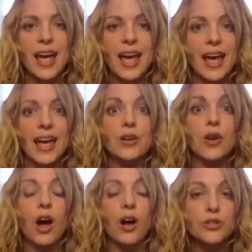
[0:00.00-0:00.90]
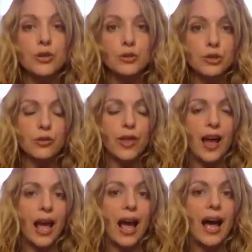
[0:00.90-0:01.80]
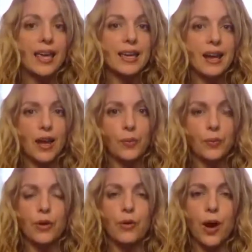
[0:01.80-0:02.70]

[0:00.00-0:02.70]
And also so that I can help you.